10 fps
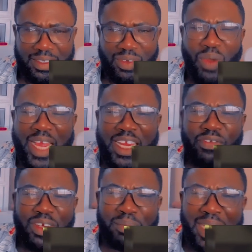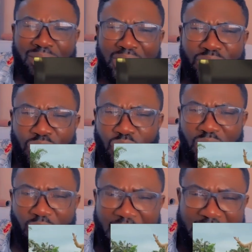why any friend blacklist also
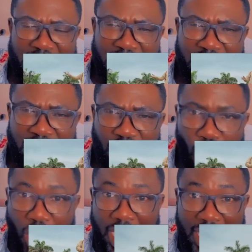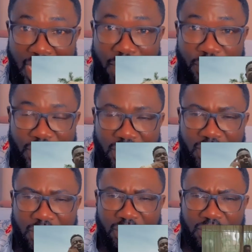on wine? Or a gun happy?
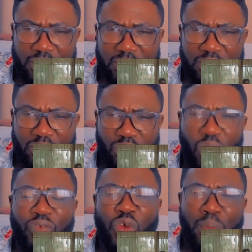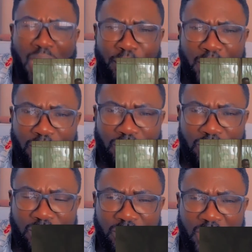On through my beam.
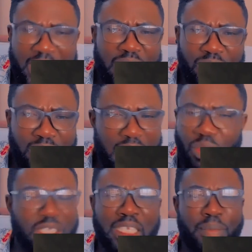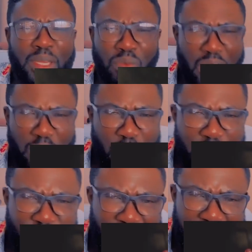And hey, what's it every day when you will be
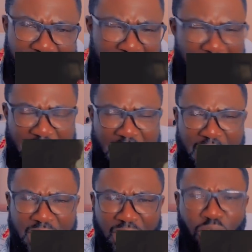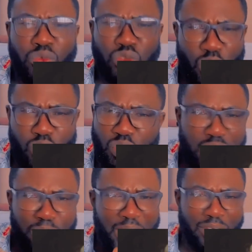a friend, sir? Hey, I don't know. Oh, who
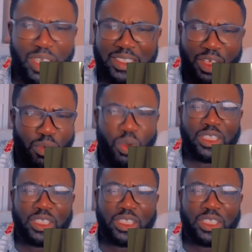in Black Rasta about